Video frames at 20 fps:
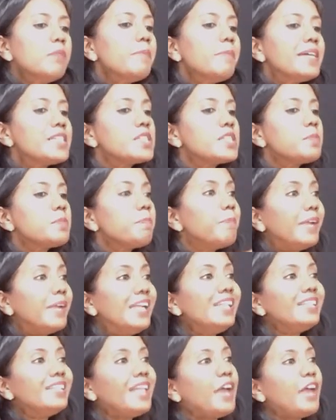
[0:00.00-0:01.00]
must
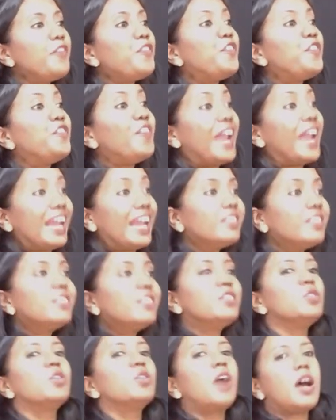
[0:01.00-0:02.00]
build their faith
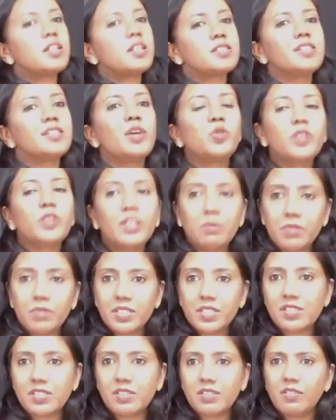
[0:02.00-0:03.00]
to cast out
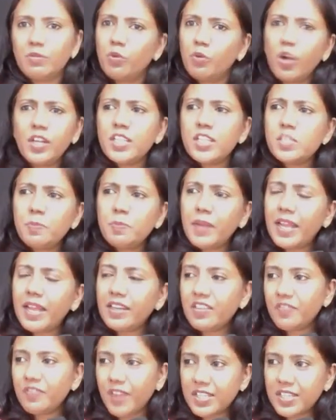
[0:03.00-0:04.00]
demons. What does prayer
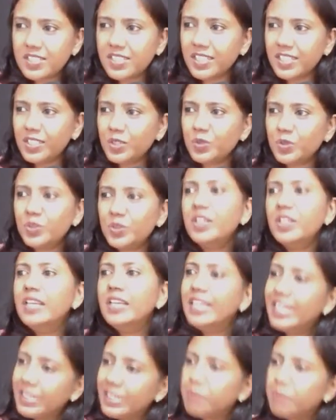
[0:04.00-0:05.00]
and fasting do?
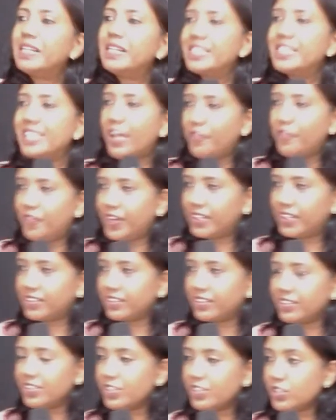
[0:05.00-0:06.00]
It builds our faith.
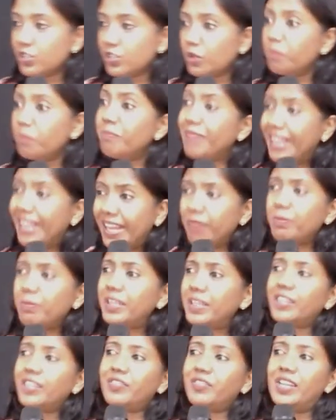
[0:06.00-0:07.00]
So maybe
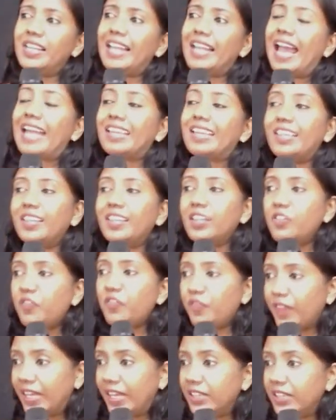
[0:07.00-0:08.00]
they were lacking in
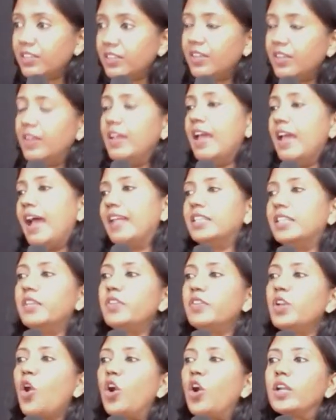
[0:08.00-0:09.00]
faith and they were
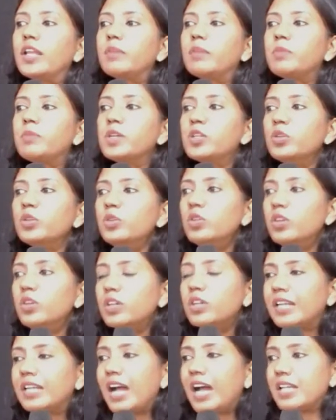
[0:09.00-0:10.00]
not able to
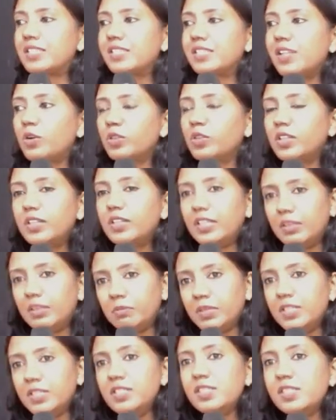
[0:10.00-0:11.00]
cast out the
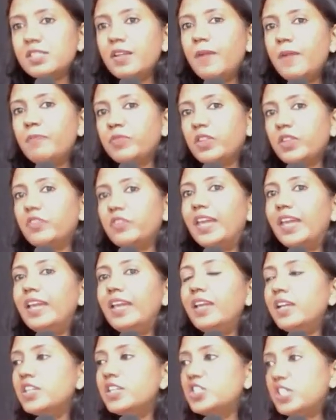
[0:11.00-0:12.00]
demons the way
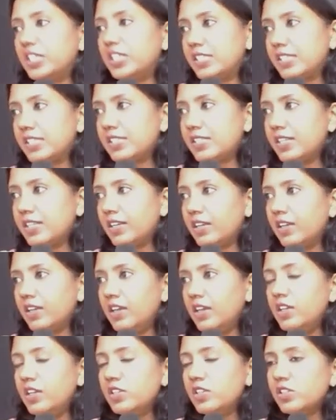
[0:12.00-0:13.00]
Jesus did.
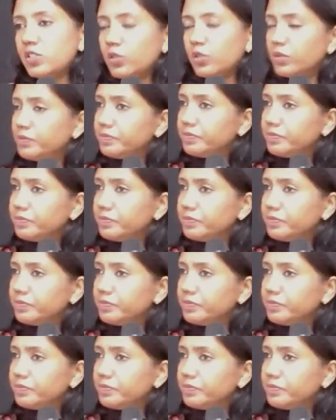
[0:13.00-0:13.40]
So